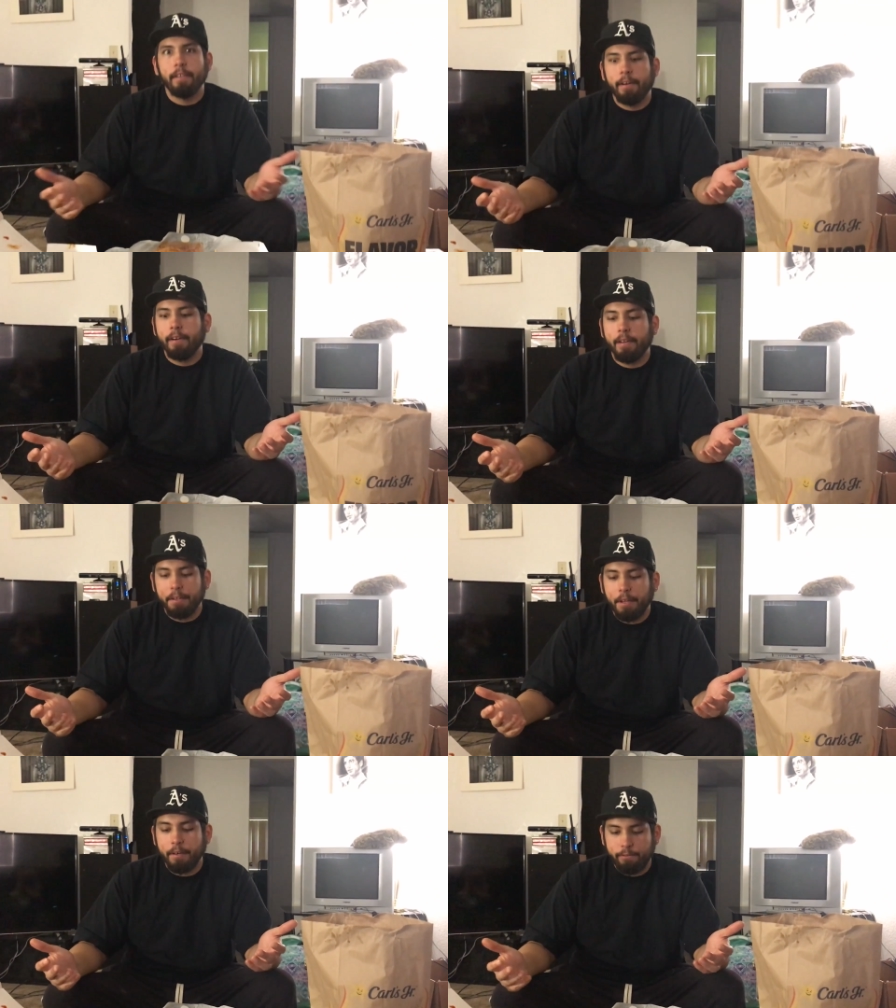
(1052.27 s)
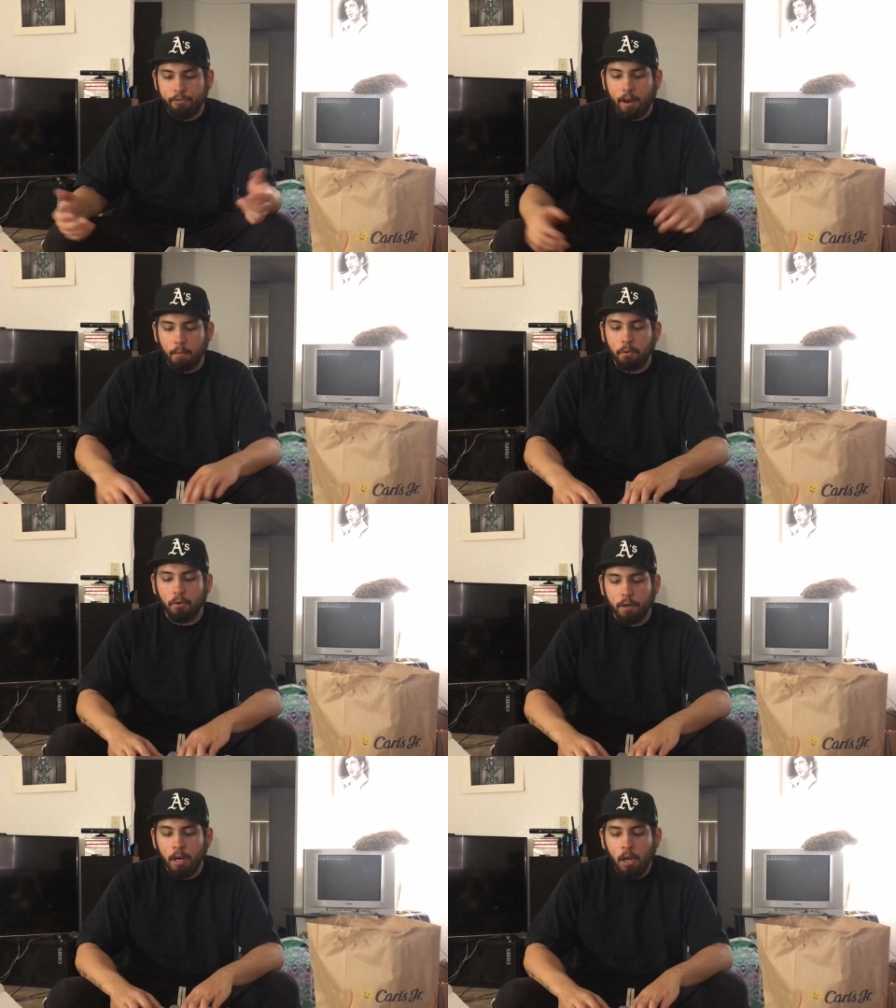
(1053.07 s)
they're gonna get in trouble
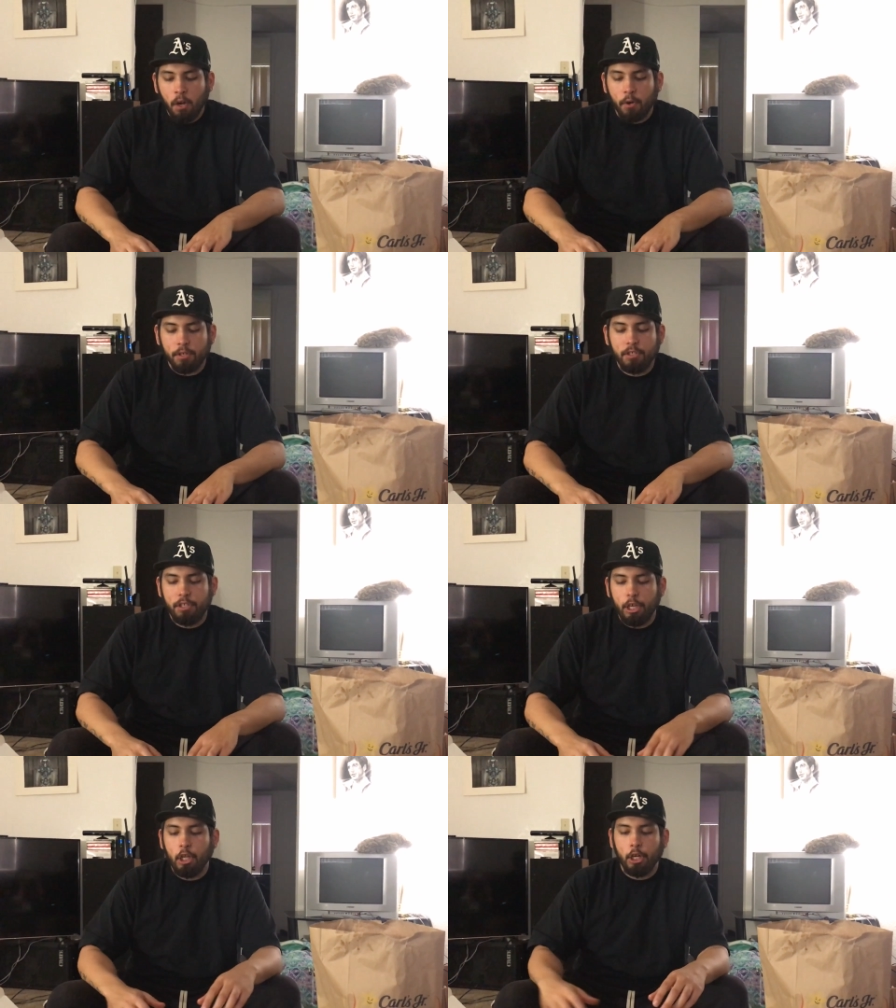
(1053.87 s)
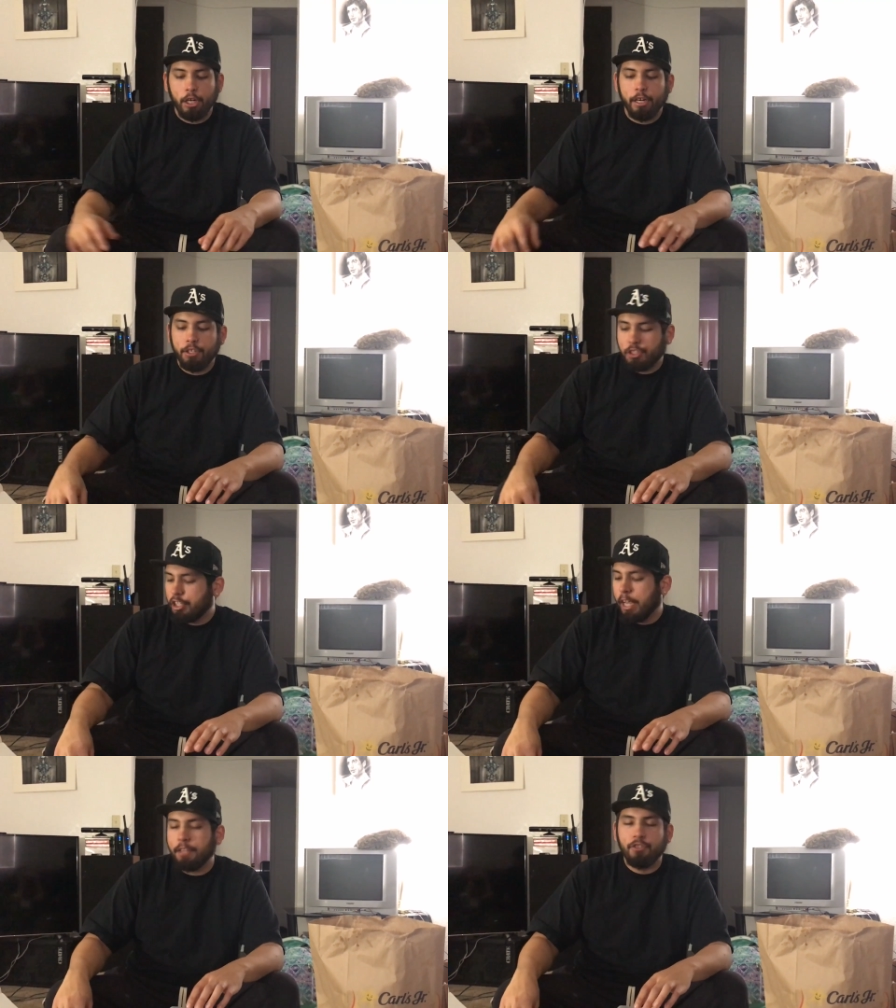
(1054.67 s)
or or stealing their
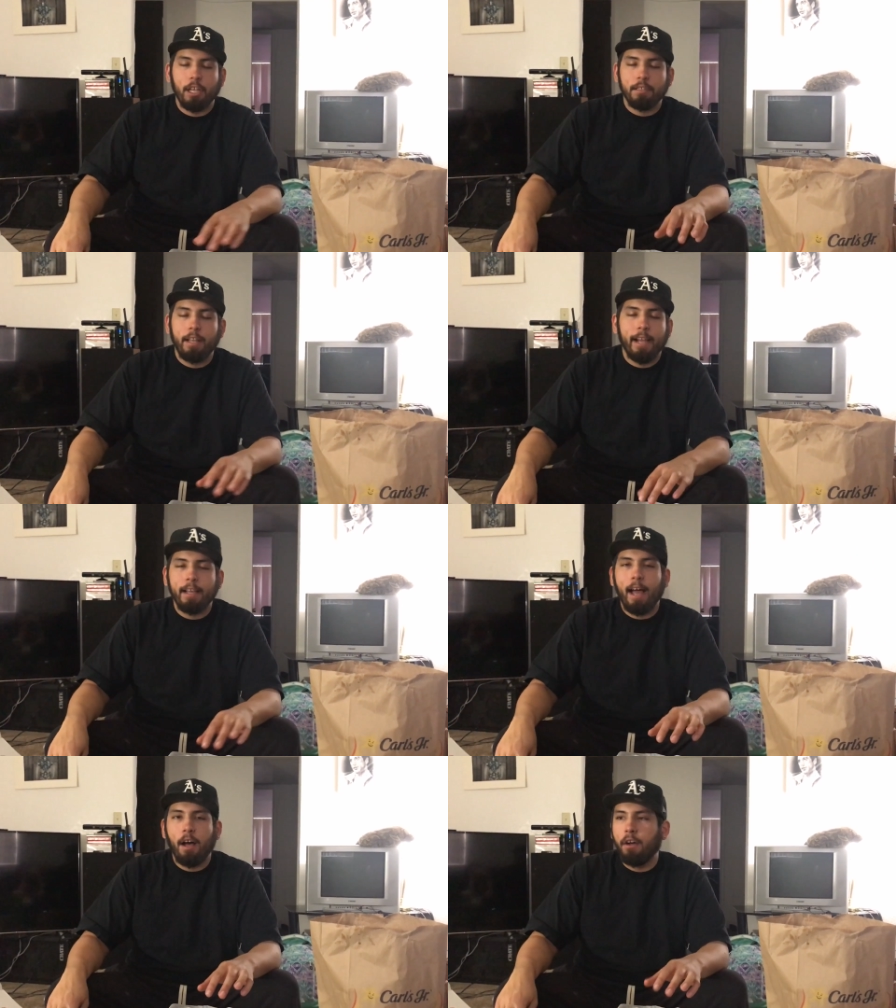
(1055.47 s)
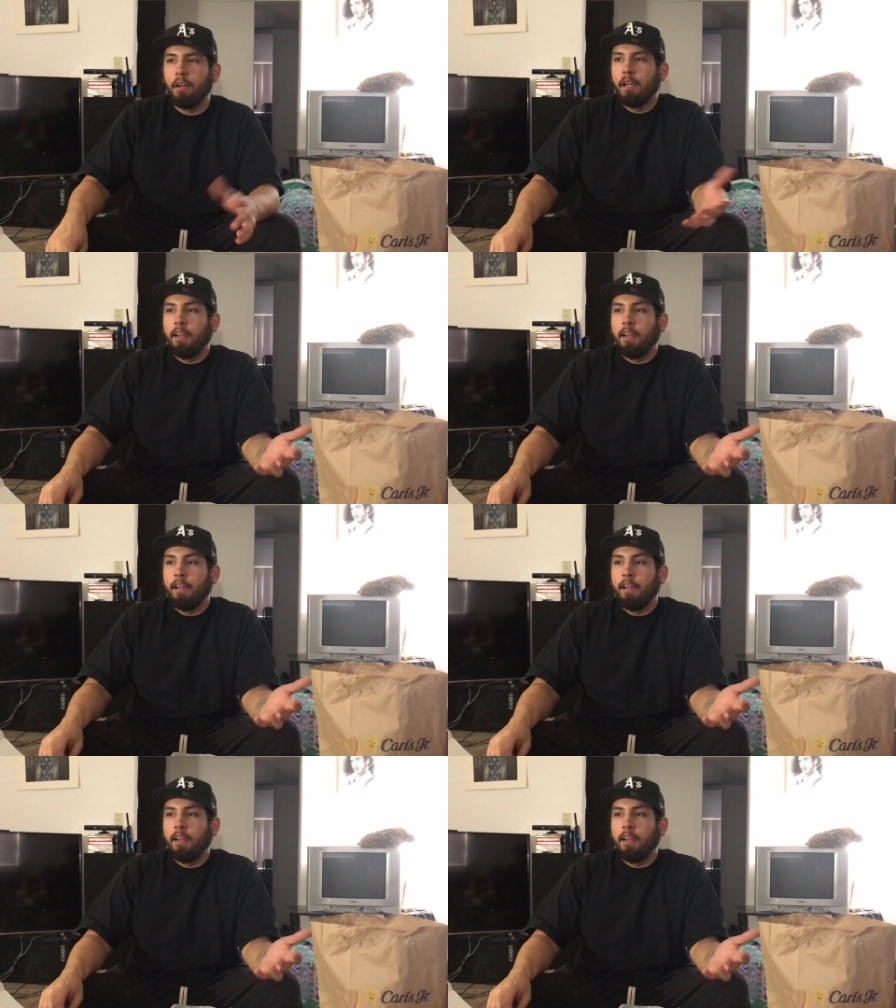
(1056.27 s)
shit, just like how